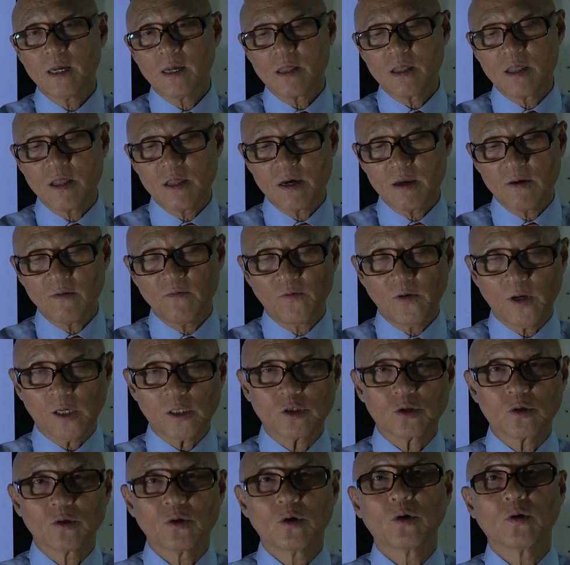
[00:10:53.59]
the
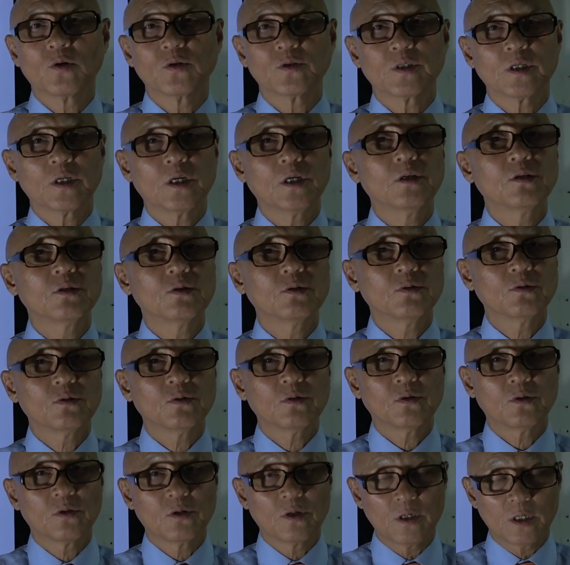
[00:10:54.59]
infection goes
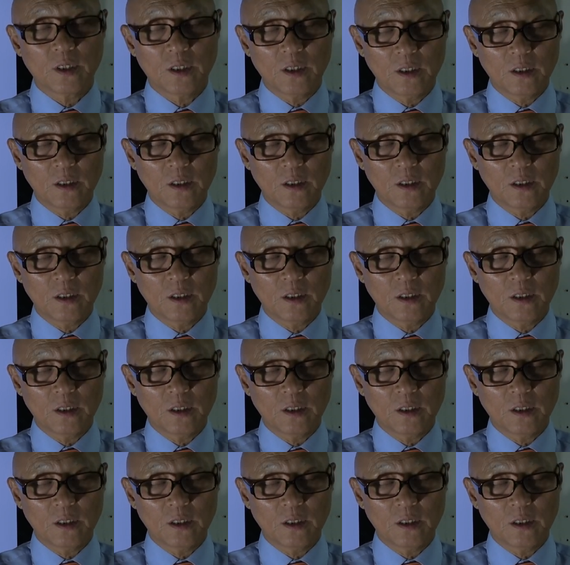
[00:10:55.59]
into the